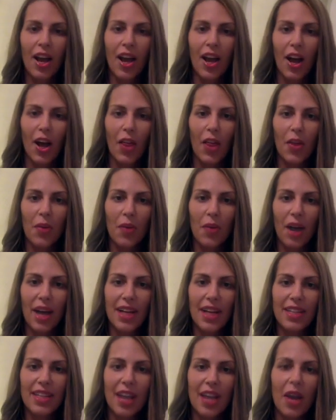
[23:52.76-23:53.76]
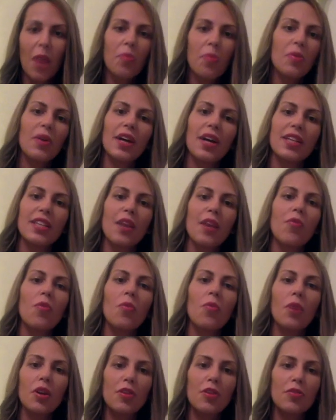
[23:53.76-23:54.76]
Otherwise, I hope you guys have a
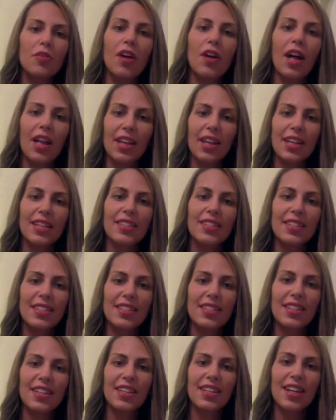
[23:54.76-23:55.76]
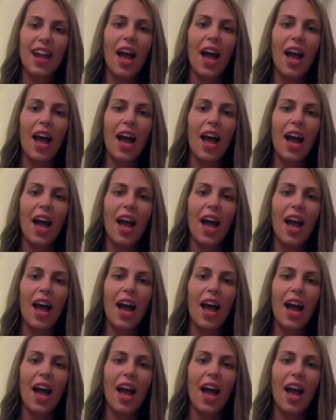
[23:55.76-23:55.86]
wonderful holiday season,